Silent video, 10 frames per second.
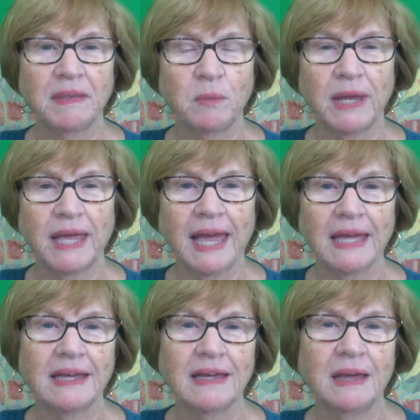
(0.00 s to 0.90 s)
and
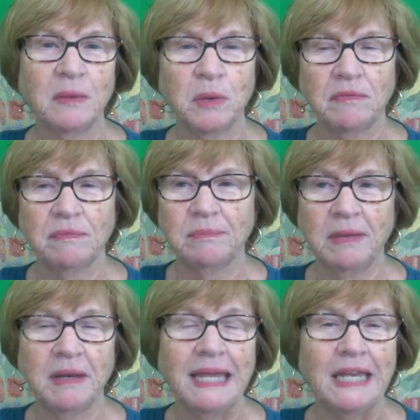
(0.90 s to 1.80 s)
we've
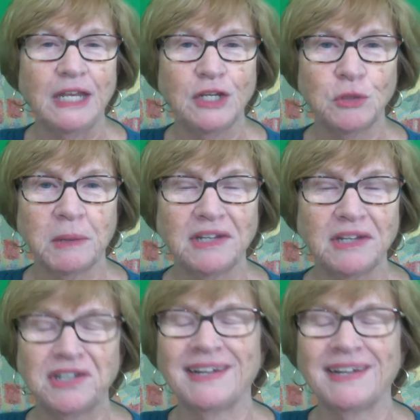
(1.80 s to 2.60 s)
been eating too much.